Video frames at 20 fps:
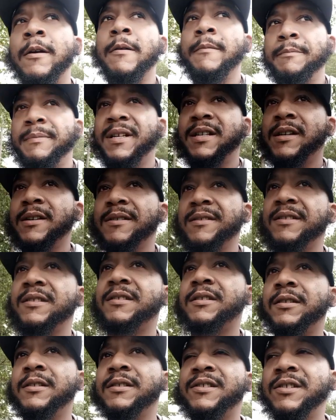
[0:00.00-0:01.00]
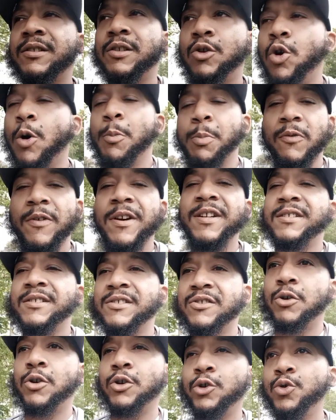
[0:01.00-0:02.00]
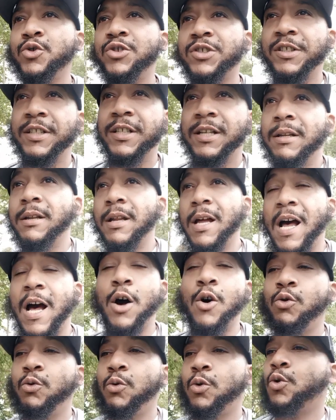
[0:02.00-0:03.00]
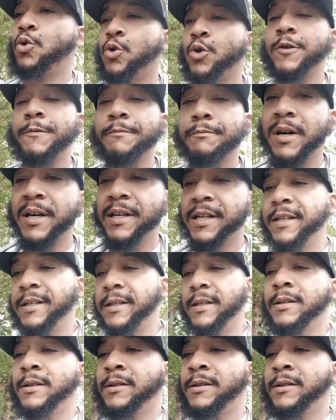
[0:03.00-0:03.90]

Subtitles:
because corporations are losing out on money.